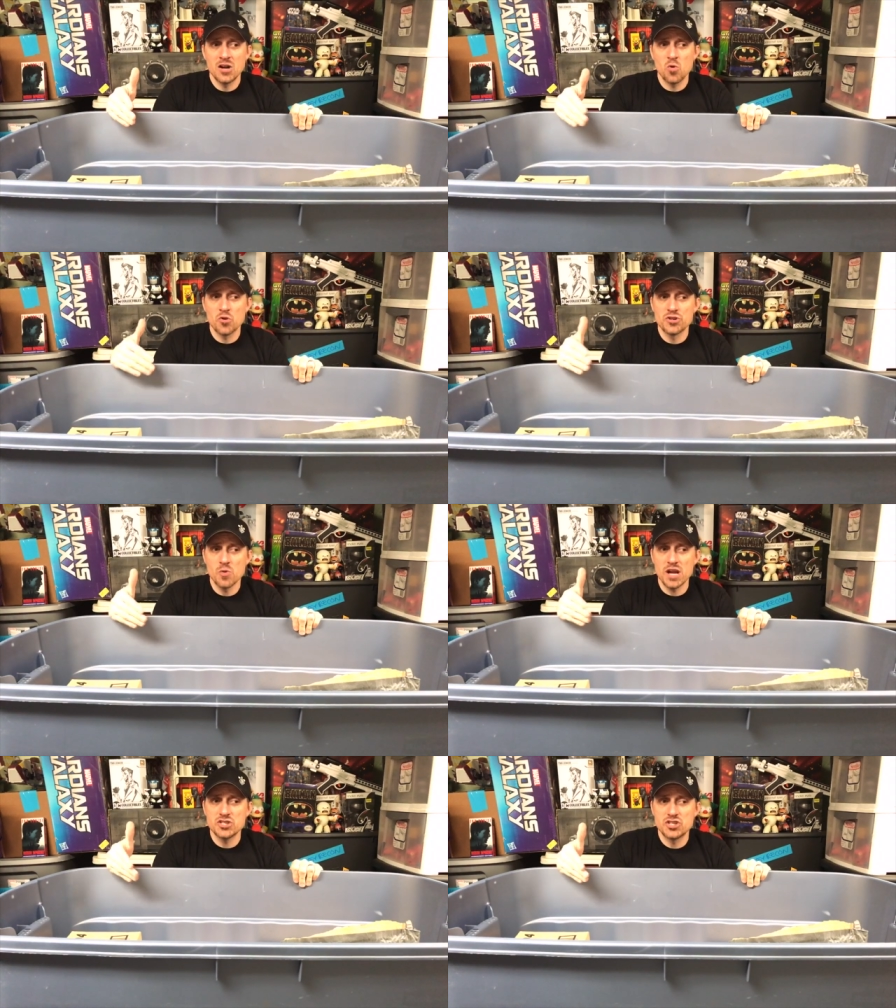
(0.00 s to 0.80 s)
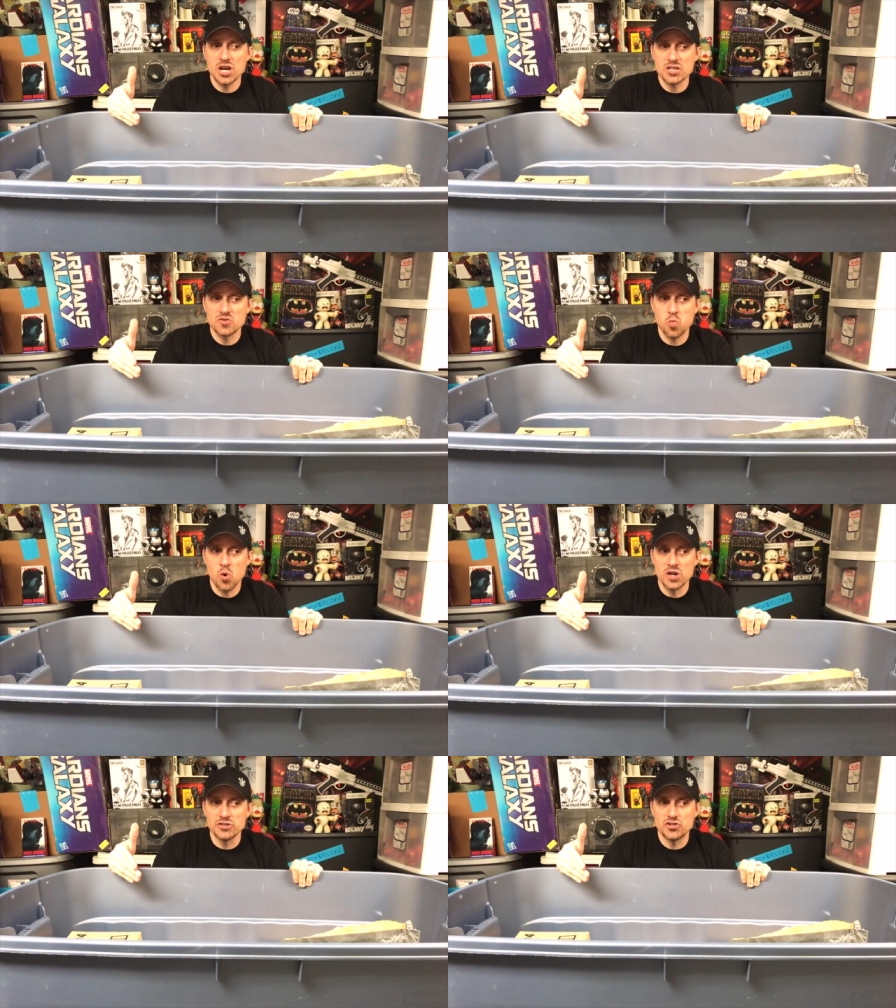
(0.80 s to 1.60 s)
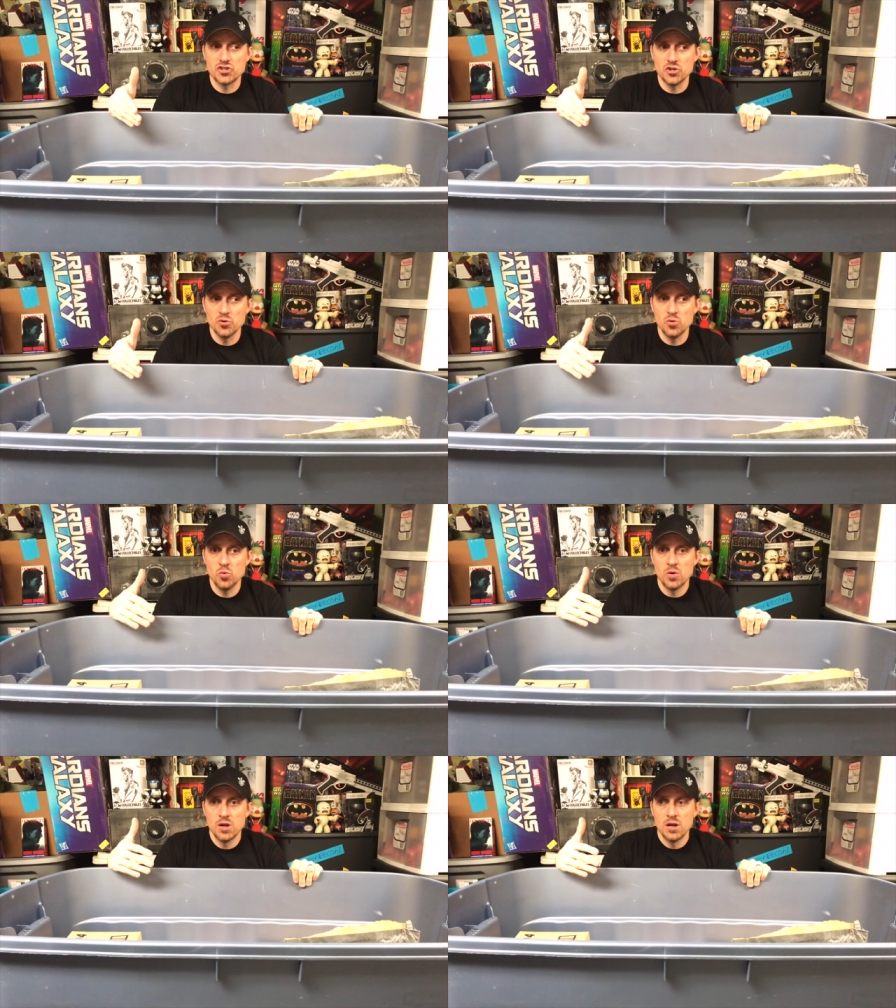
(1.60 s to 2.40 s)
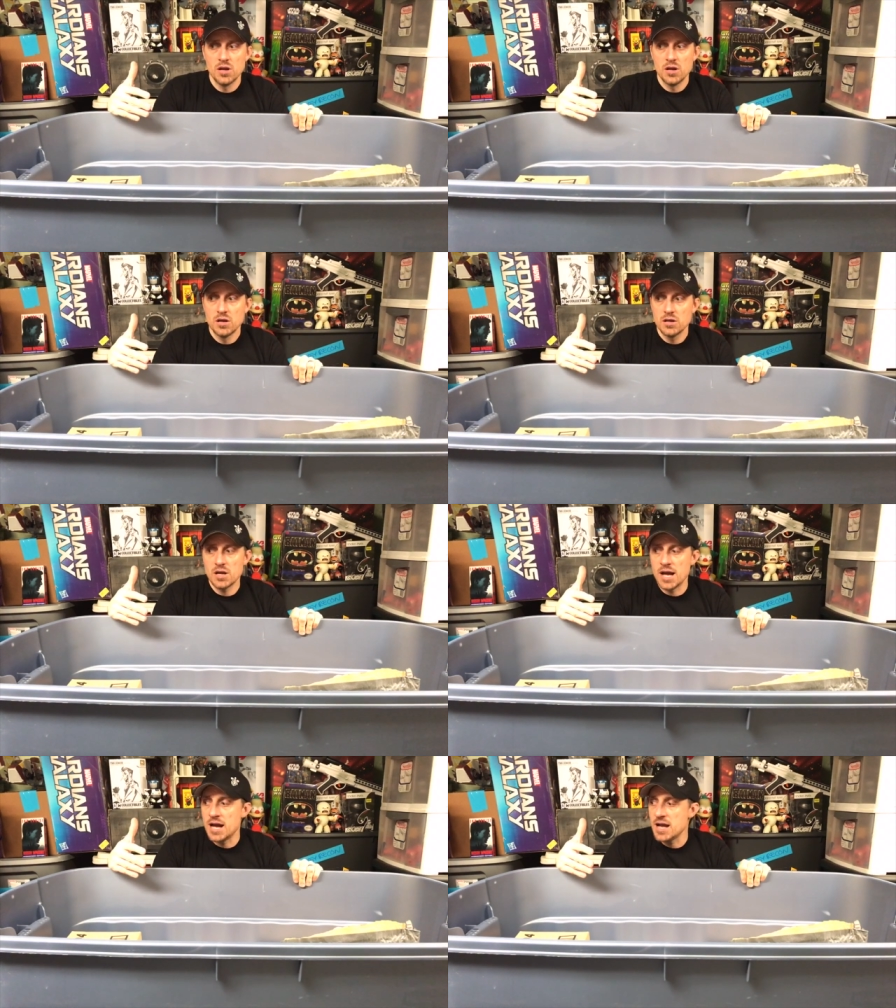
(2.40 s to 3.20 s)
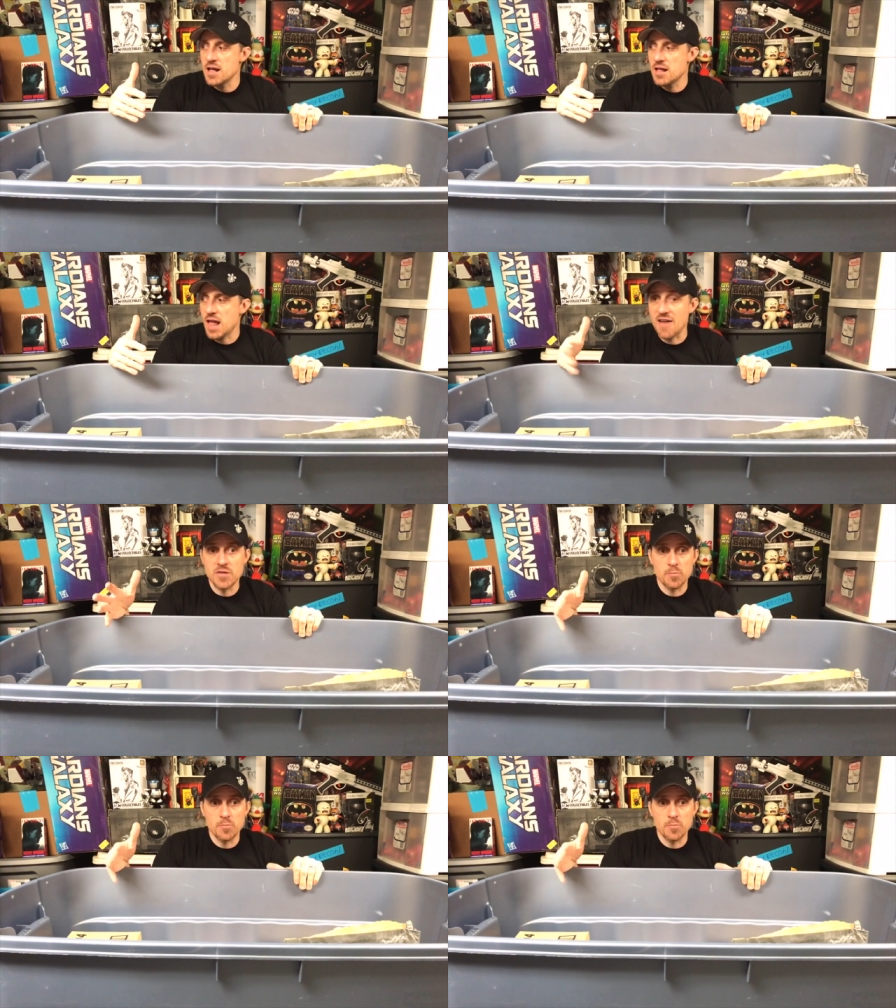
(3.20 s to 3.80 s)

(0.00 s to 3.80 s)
Or do I just want to have them